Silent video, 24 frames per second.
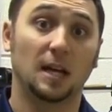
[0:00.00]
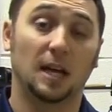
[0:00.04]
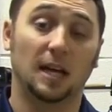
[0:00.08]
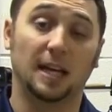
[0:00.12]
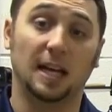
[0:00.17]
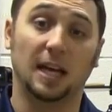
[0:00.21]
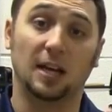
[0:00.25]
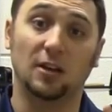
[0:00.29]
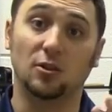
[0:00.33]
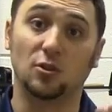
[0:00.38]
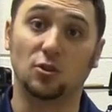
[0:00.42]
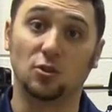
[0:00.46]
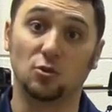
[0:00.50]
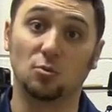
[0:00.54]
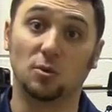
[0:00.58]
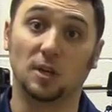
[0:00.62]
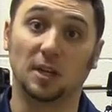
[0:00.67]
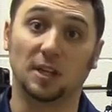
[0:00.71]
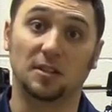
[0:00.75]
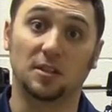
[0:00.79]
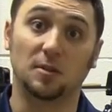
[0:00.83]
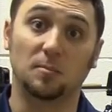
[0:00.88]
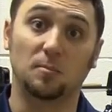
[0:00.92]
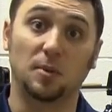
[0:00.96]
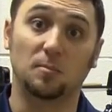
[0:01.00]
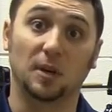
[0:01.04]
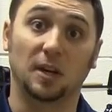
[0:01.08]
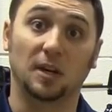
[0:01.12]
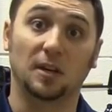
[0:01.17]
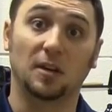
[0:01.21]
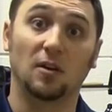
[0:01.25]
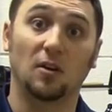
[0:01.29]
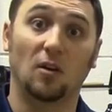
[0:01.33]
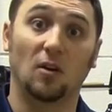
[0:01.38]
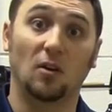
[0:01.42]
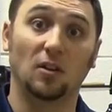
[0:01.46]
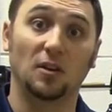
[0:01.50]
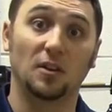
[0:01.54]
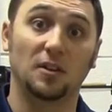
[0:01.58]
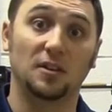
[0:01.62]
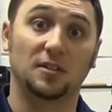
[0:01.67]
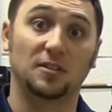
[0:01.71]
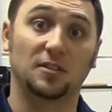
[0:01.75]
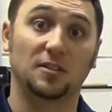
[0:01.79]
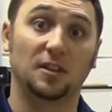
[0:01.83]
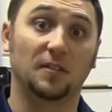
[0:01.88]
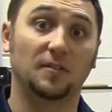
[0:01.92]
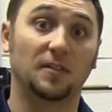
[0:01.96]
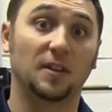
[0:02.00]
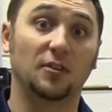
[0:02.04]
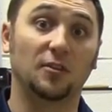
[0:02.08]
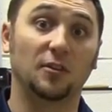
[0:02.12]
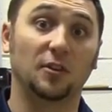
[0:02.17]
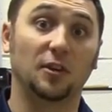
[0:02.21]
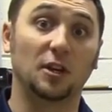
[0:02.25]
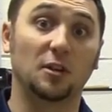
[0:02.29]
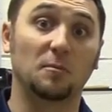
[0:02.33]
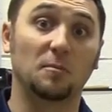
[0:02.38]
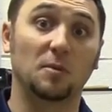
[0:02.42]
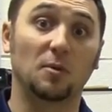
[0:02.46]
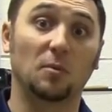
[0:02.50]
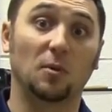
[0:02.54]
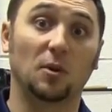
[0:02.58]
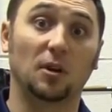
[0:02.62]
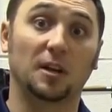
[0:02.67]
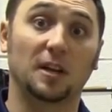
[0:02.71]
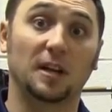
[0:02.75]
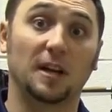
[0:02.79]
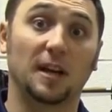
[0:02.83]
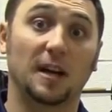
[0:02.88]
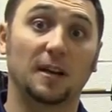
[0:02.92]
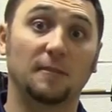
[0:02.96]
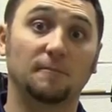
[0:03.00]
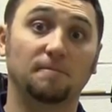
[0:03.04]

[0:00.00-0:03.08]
Again, you get to pick all of the stuff that you're going to be working on.